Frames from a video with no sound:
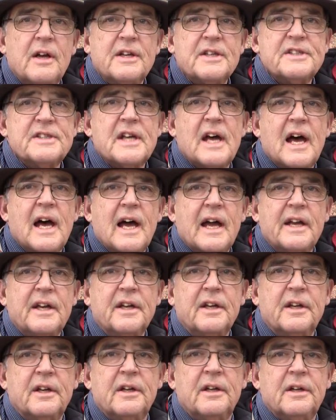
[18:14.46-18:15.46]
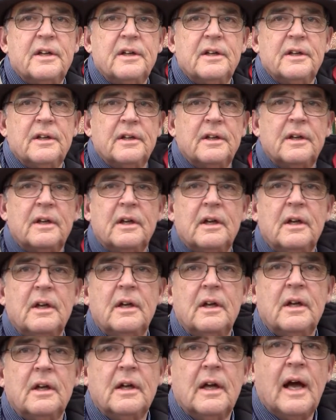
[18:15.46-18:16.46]
the side.
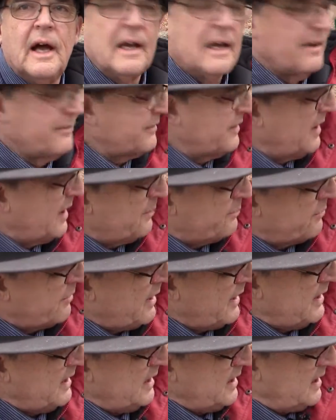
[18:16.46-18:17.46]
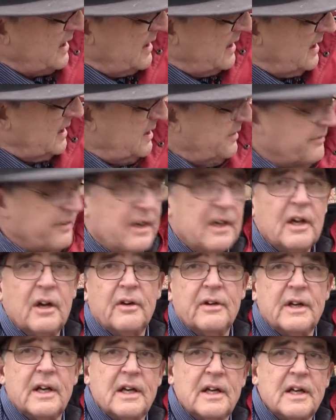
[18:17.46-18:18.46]
I left it upright in the
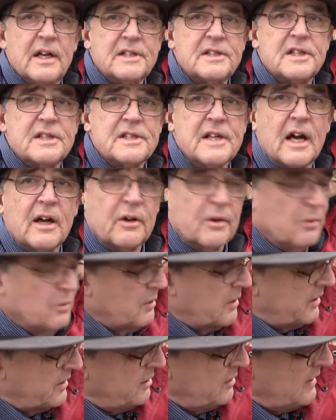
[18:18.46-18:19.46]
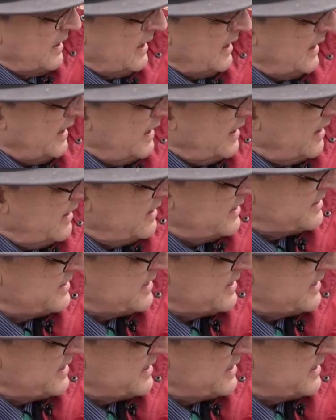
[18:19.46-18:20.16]
video, and that's just not going to work. You got to lay it on its